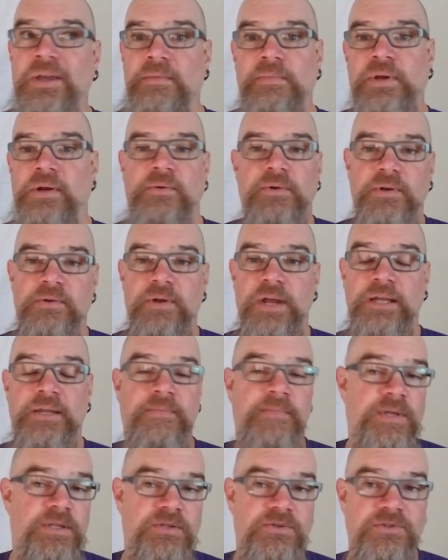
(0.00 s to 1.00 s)
but I wouldn't
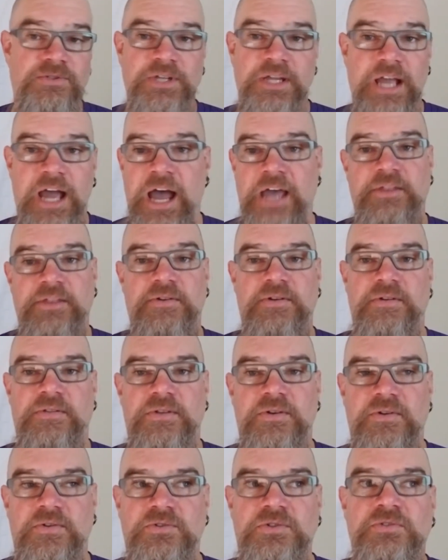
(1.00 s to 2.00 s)
recommend using either of
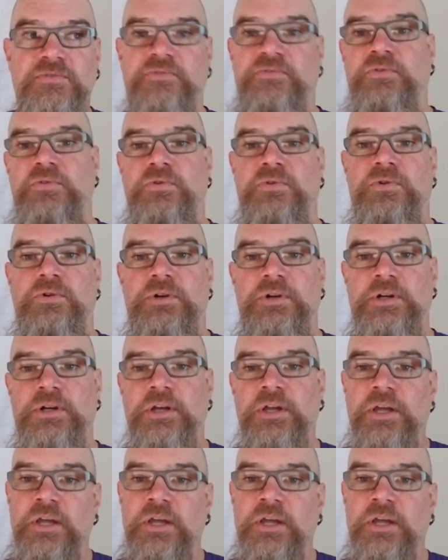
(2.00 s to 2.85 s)
those for